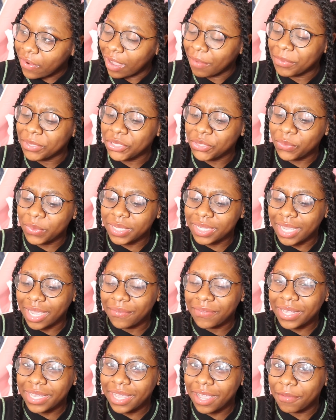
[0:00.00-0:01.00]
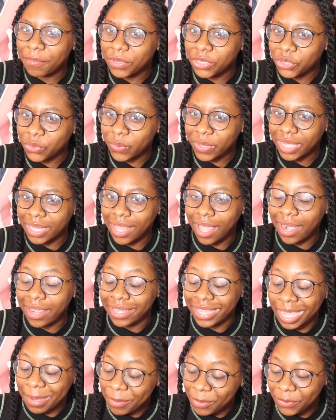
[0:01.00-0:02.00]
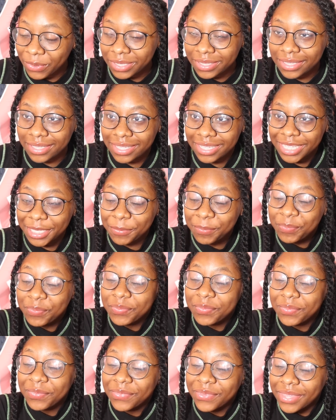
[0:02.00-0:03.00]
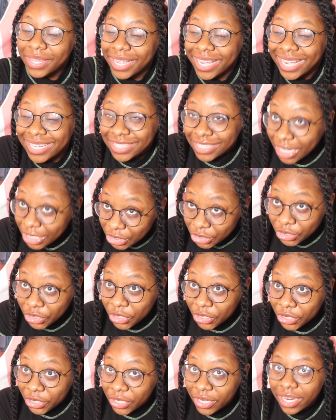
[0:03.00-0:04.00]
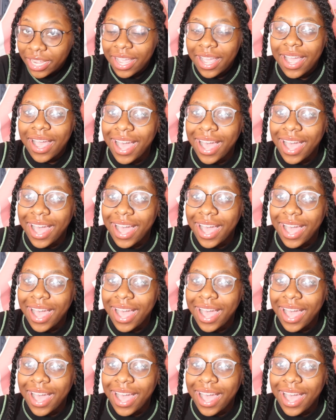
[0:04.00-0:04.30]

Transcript: I feel like I've been doing a lot of gaming recently, as I should.